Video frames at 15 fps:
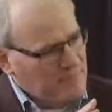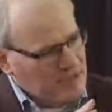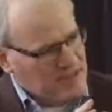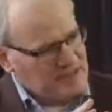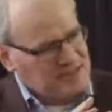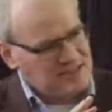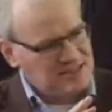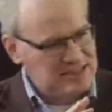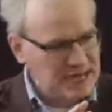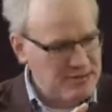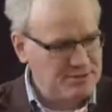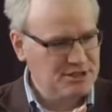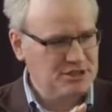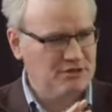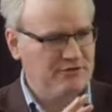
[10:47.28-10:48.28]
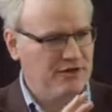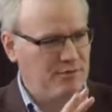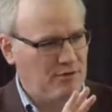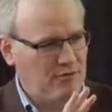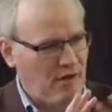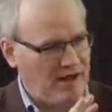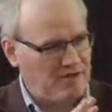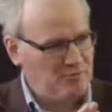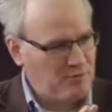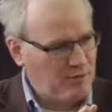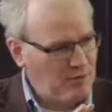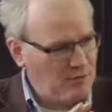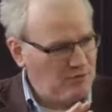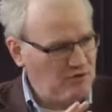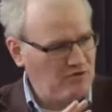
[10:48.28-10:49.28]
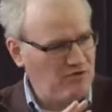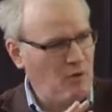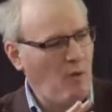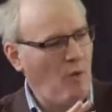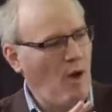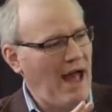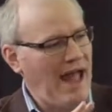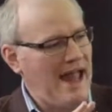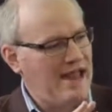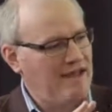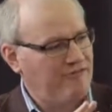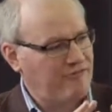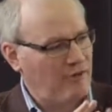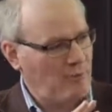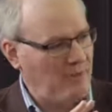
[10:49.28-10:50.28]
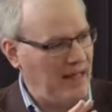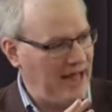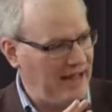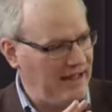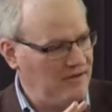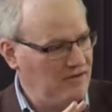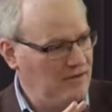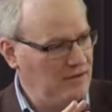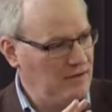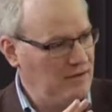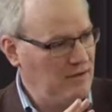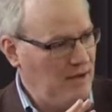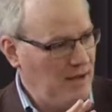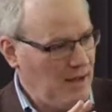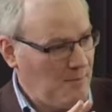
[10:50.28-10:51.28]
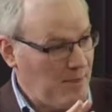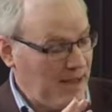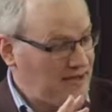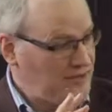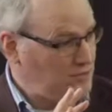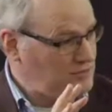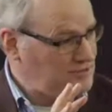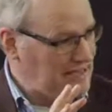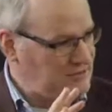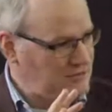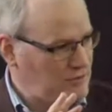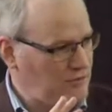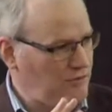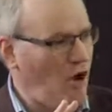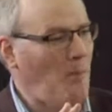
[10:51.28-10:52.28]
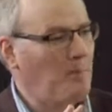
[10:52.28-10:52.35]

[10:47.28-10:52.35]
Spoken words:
conception of human rights pulls us away from that, back towards that sort of